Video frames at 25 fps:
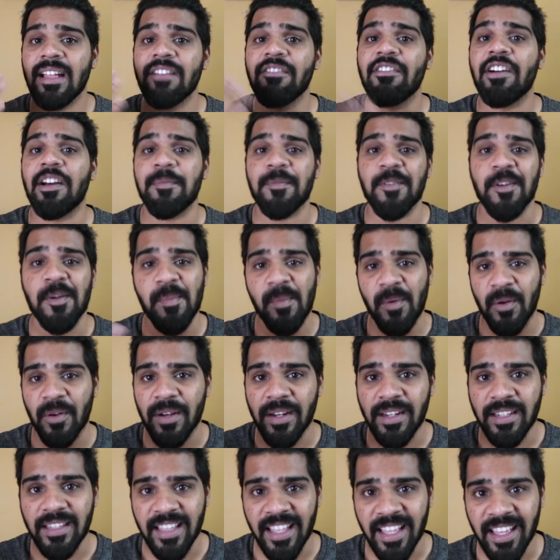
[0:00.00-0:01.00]
one more
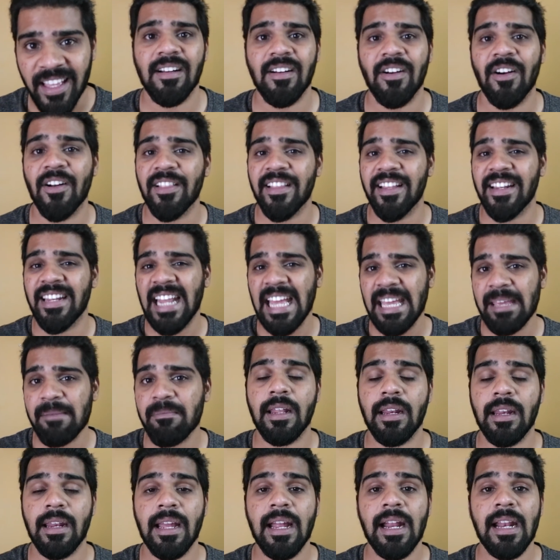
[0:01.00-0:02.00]
important thing all the time
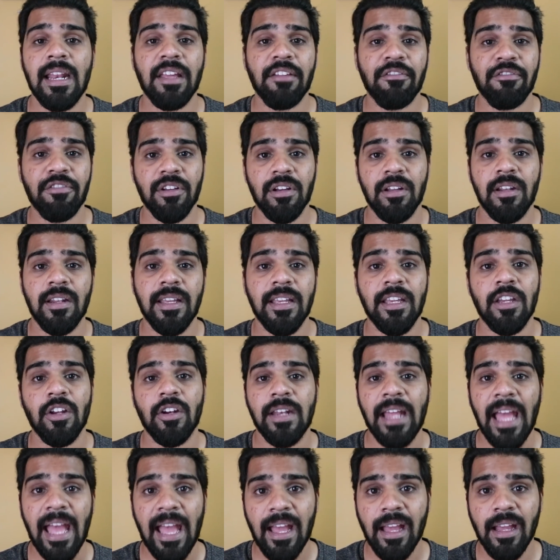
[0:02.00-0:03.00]
regarding fueling your
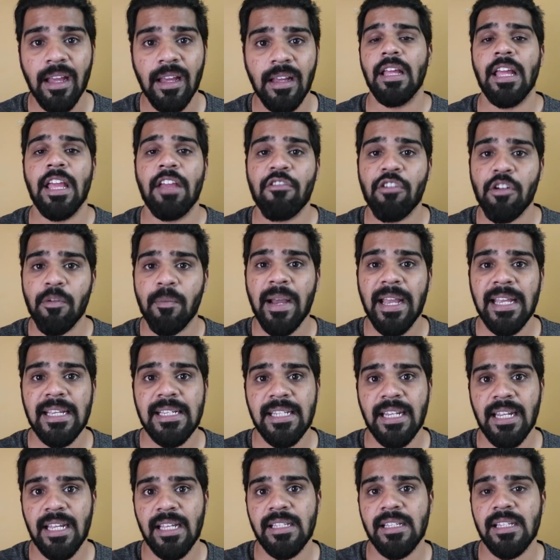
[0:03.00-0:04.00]
tank. If your
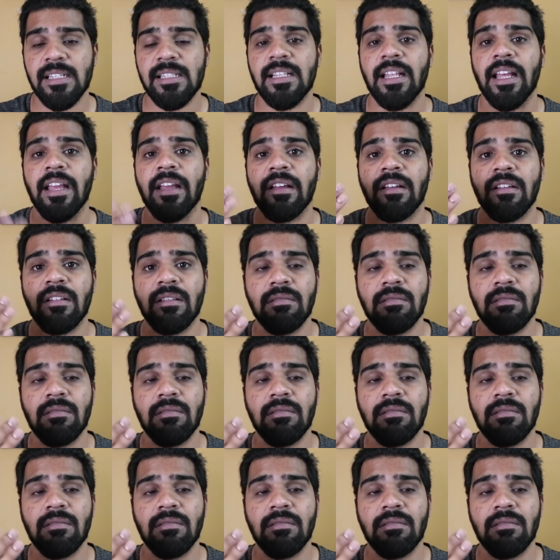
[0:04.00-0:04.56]
bike range is like